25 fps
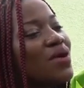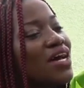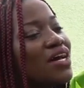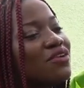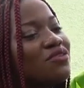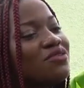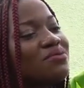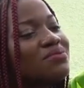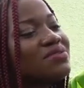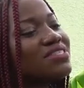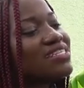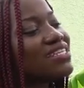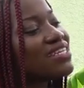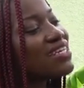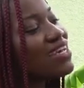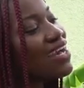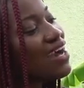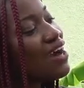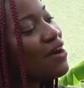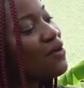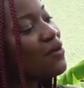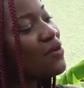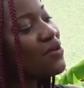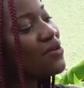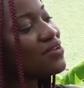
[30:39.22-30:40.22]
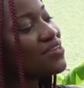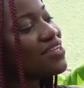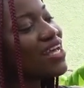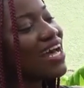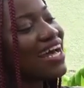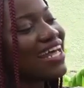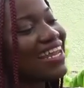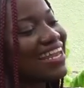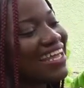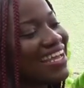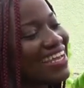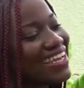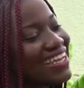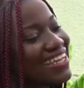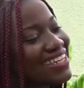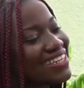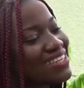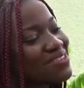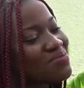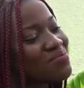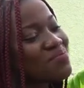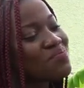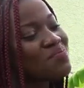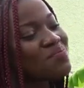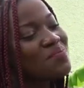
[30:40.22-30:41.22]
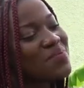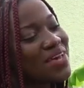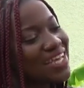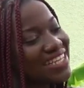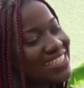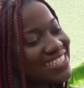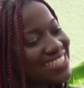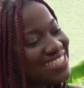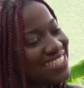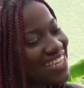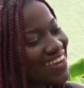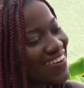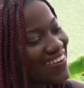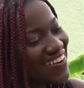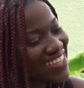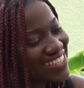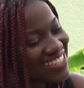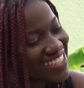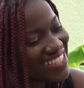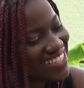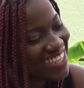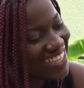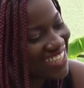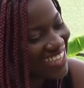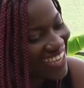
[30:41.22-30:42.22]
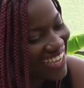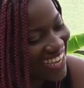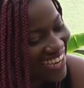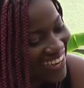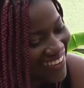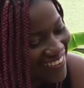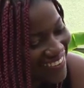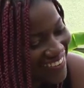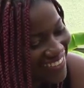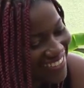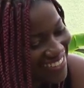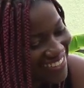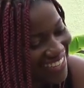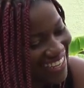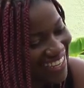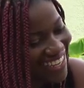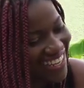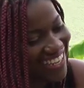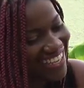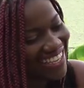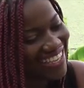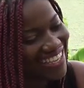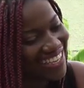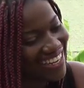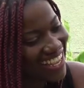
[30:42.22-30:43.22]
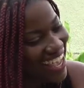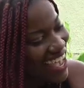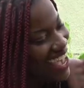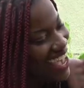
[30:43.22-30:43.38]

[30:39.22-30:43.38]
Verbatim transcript: bedroom singer award, I like it. Best shower singer award, I like